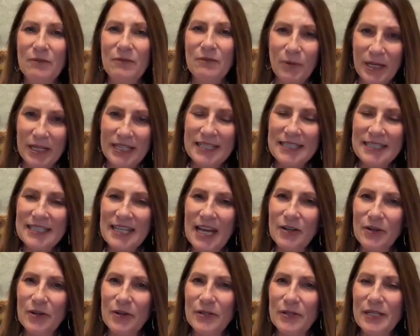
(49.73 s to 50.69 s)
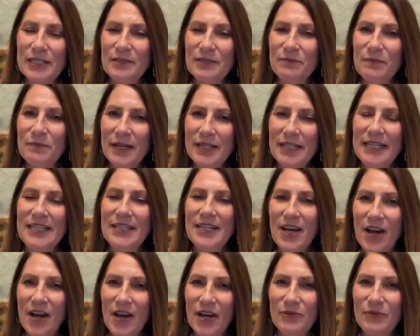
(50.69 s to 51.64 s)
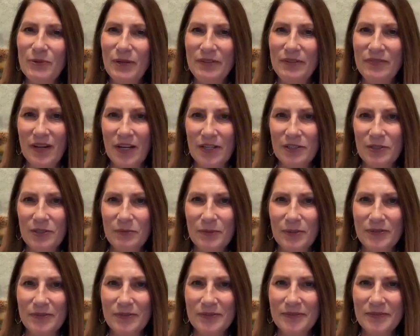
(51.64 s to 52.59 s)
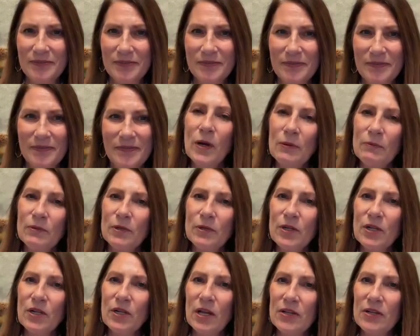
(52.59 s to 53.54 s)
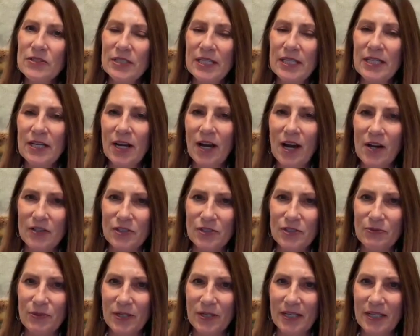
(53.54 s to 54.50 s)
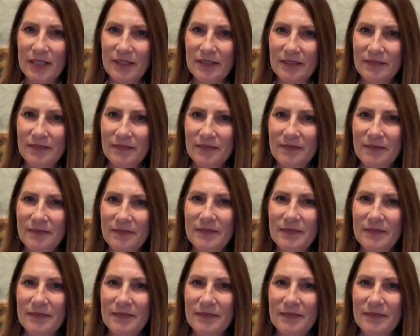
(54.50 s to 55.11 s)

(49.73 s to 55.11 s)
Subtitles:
And when is that earnest money non-refundable? What will closing costs run?